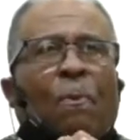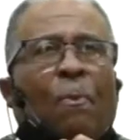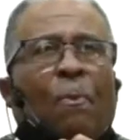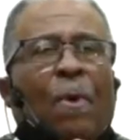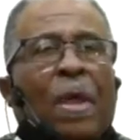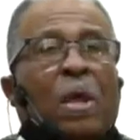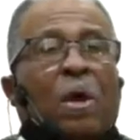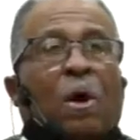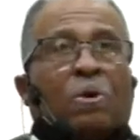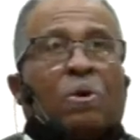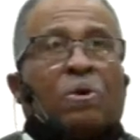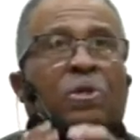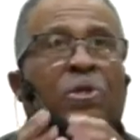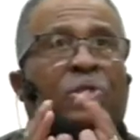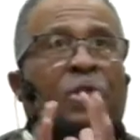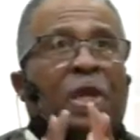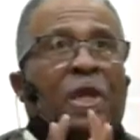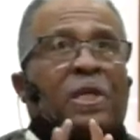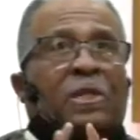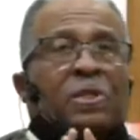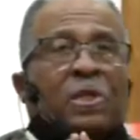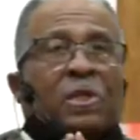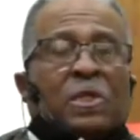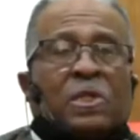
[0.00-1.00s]
go to
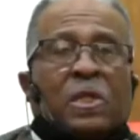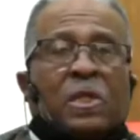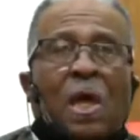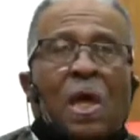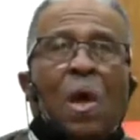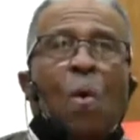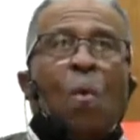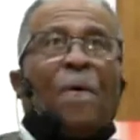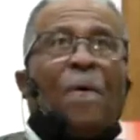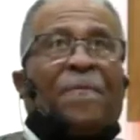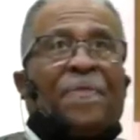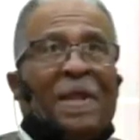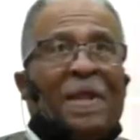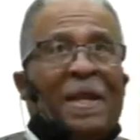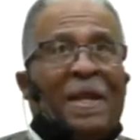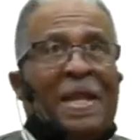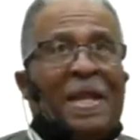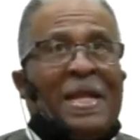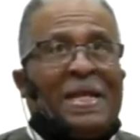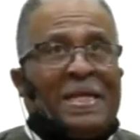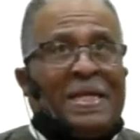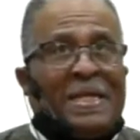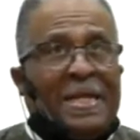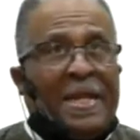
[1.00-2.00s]
Jesus with a
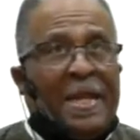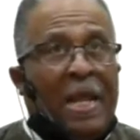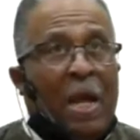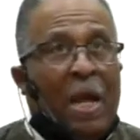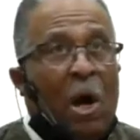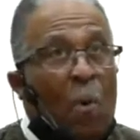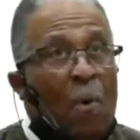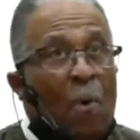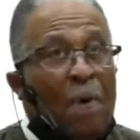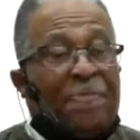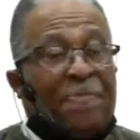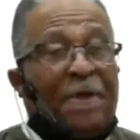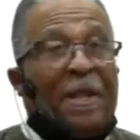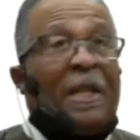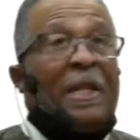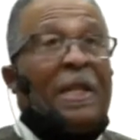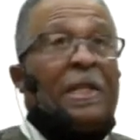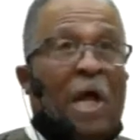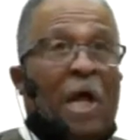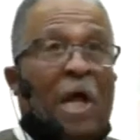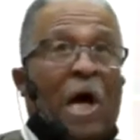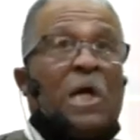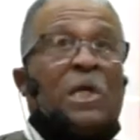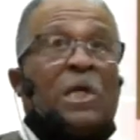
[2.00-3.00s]
litany or with a
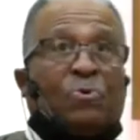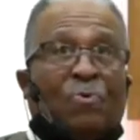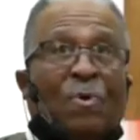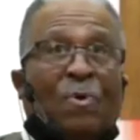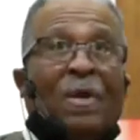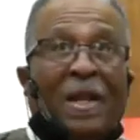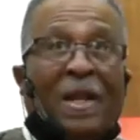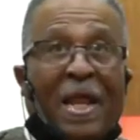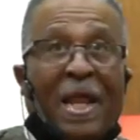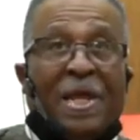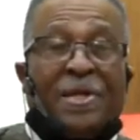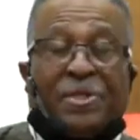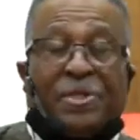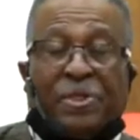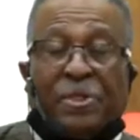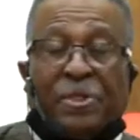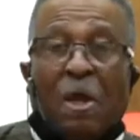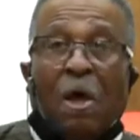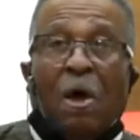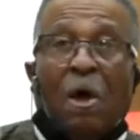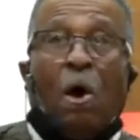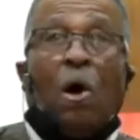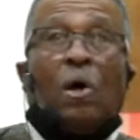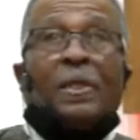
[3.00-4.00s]
laundry list
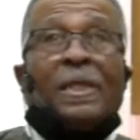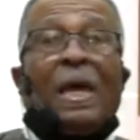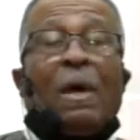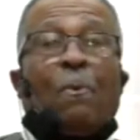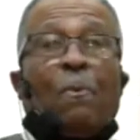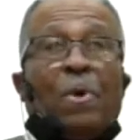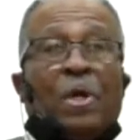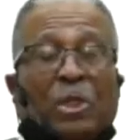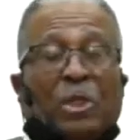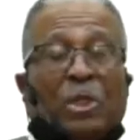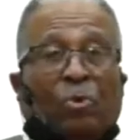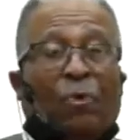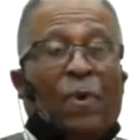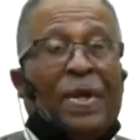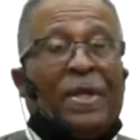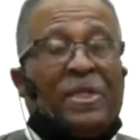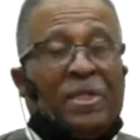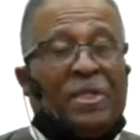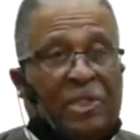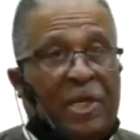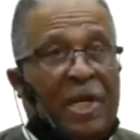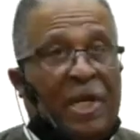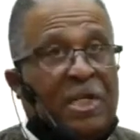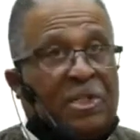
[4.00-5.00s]
or that we treat
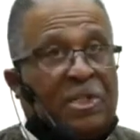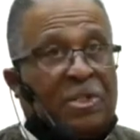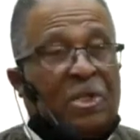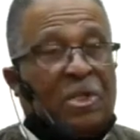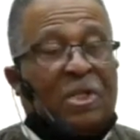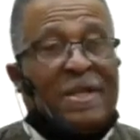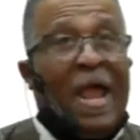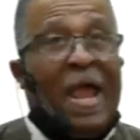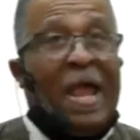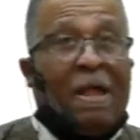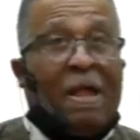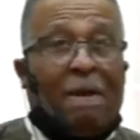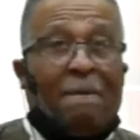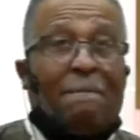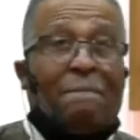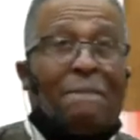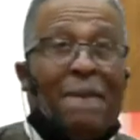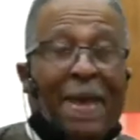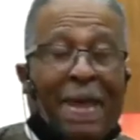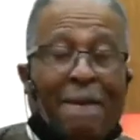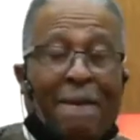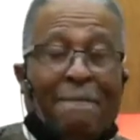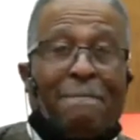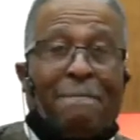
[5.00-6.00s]
Jesus like a,
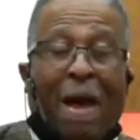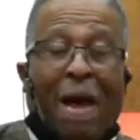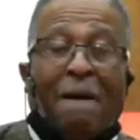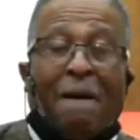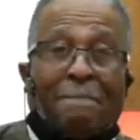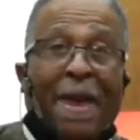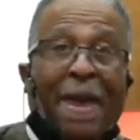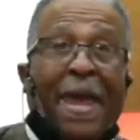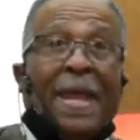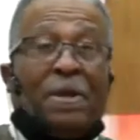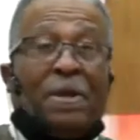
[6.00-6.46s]
a made a